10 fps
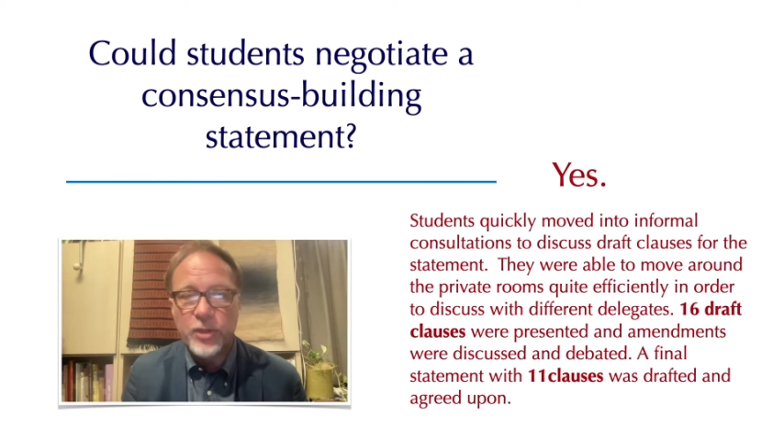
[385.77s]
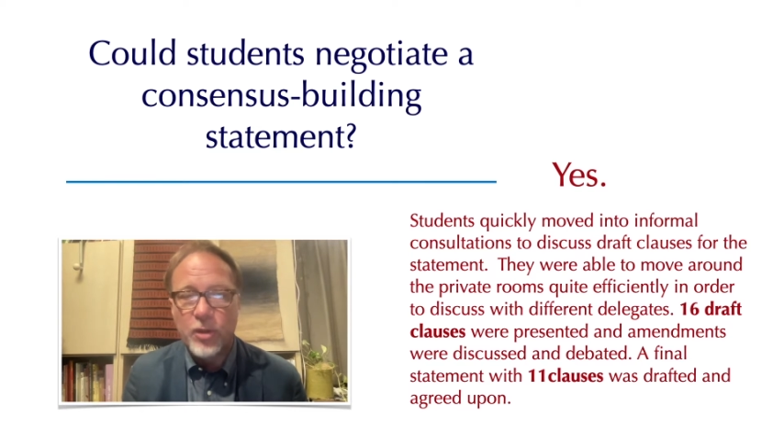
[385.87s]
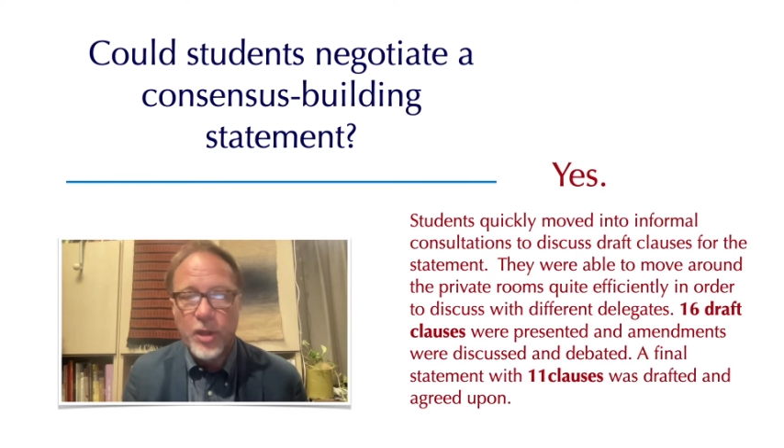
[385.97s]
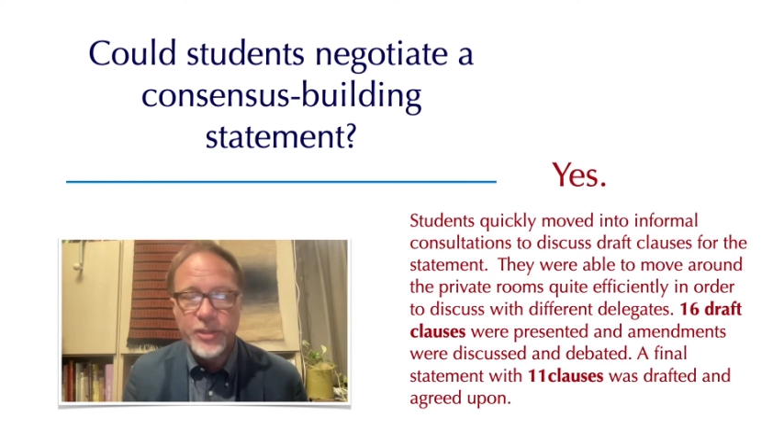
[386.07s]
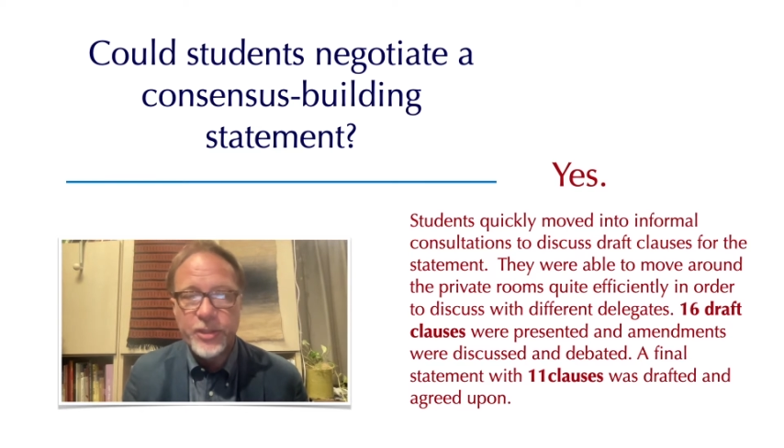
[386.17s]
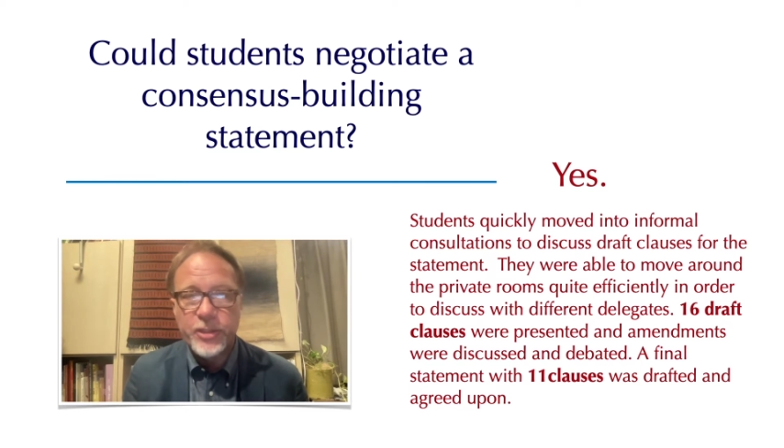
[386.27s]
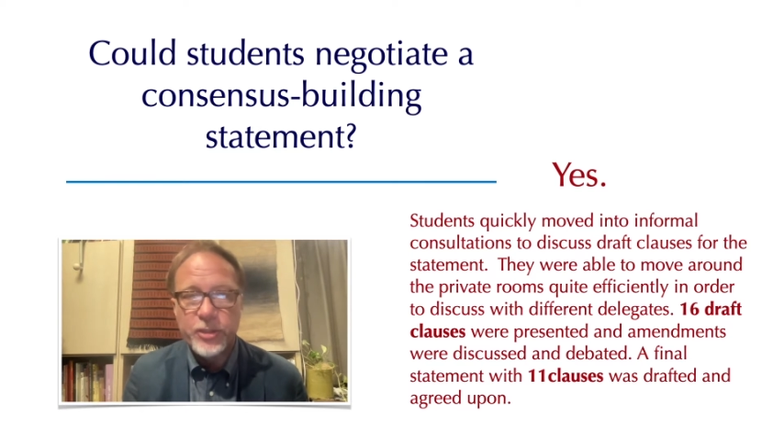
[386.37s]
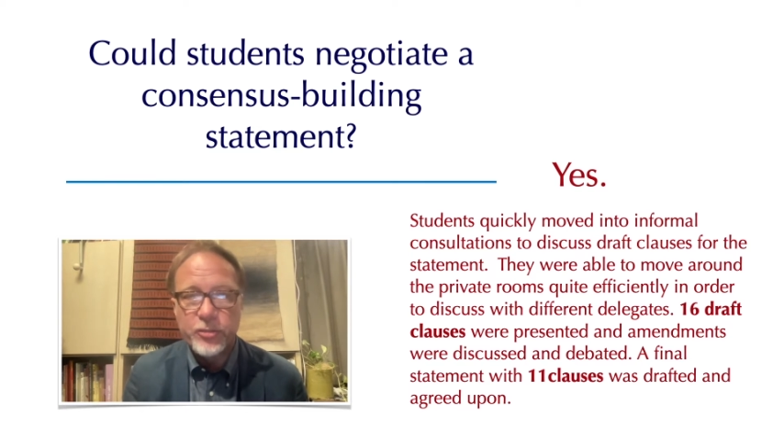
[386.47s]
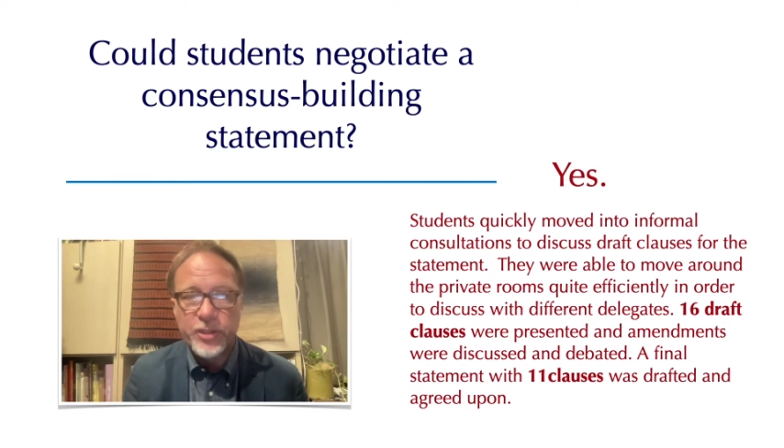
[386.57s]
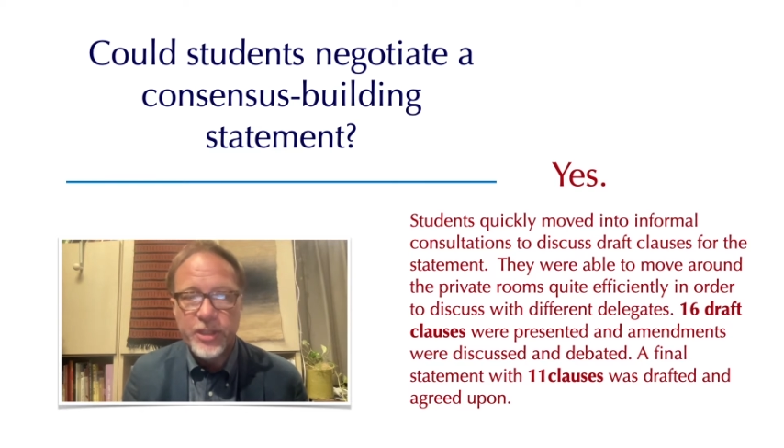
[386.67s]
clauses
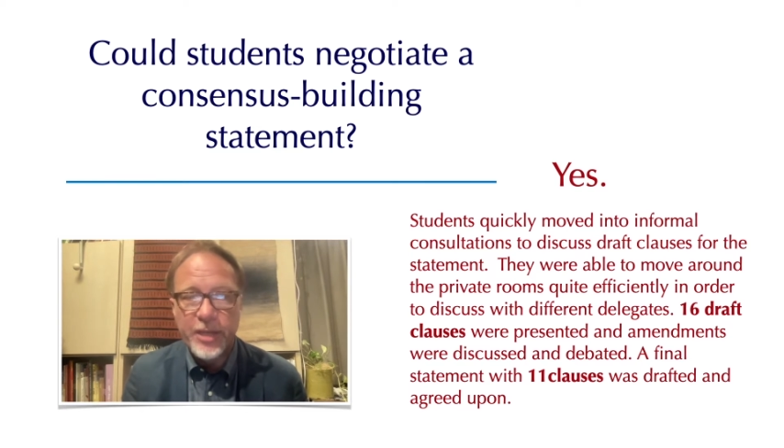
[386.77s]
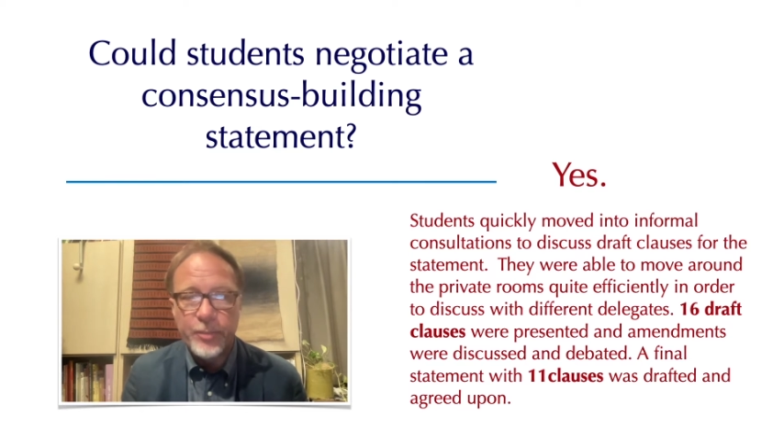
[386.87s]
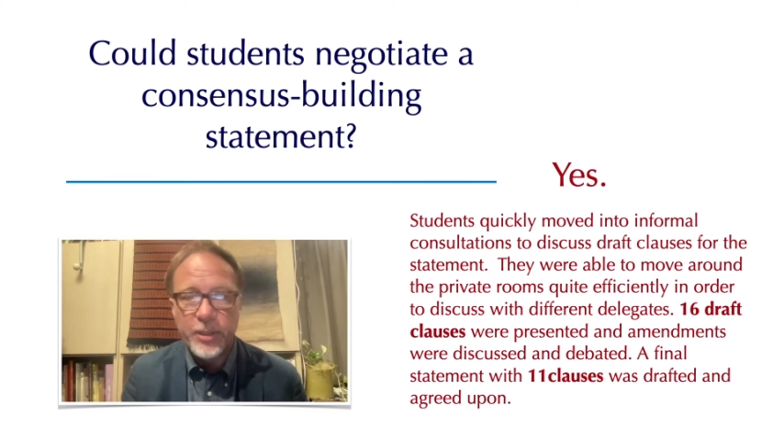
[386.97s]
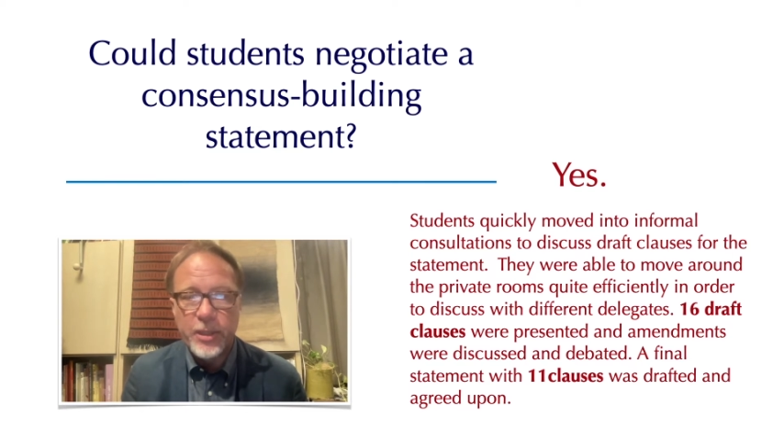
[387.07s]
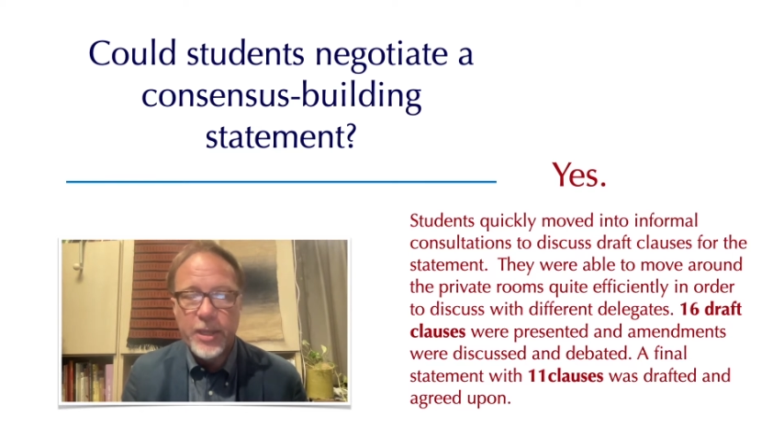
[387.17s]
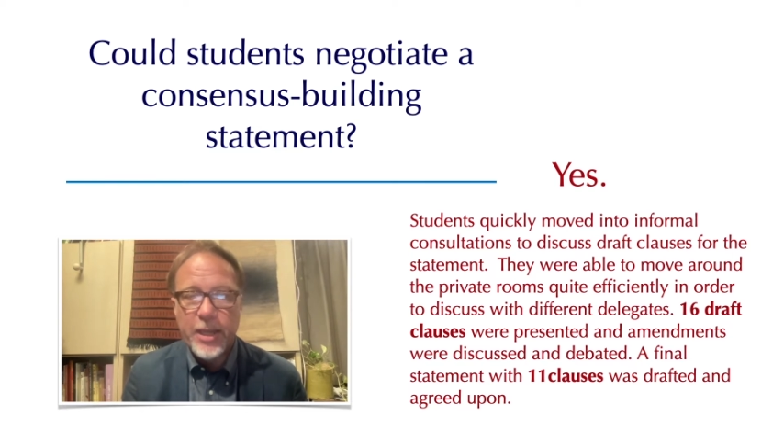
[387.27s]
to the statement,